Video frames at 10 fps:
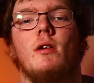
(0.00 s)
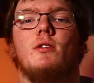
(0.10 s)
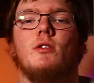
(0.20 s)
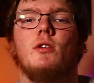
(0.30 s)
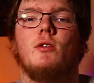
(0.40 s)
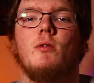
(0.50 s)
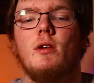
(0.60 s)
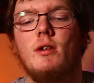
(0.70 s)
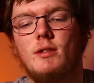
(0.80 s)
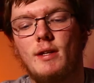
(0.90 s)
So
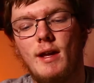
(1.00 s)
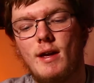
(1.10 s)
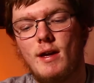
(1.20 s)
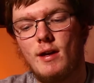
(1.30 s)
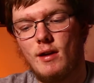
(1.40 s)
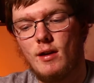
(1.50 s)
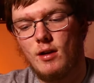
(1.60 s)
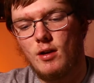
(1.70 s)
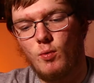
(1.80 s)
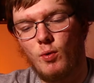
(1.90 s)
today
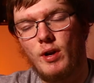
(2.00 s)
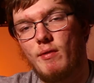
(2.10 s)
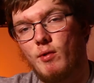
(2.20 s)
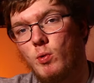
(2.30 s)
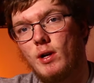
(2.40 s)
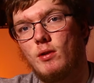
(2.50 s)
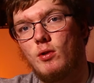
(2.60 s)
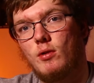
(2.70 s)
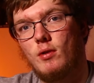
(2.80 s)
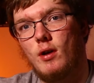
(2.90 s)
we're gonna have a quick
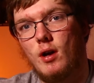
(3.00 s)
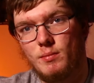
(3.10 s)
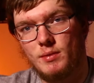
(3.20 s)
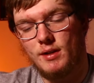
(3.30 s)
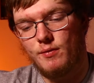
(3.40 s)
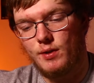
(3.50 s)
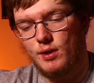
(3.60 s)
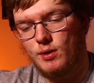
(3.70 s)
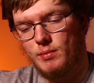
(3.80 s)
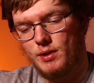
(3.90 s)
little update
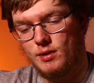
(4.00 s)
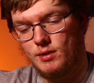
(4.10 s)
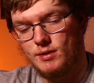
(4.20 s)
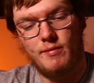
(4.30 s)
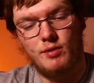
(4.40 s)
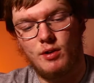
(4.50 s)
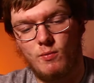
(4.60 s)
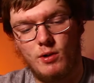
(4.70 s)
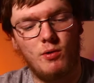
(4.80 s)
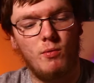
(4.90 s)
video because I haven't
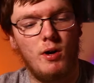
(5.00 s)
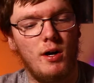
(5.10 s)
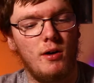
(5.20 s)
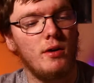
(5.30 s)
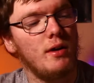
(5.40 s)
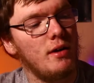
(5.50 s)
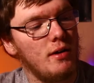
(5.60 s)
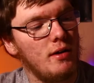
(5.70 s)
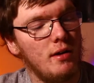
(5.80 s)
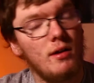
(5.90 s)
done one in a while
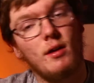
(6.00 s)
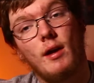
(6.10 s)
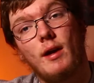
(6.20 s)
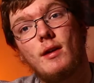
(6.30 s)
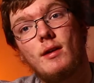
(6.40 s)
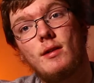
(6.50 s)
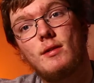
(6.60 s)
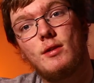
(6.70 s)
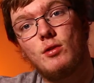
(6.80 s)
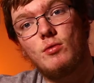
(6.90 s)

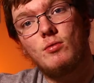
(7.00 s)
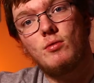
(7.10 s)
and you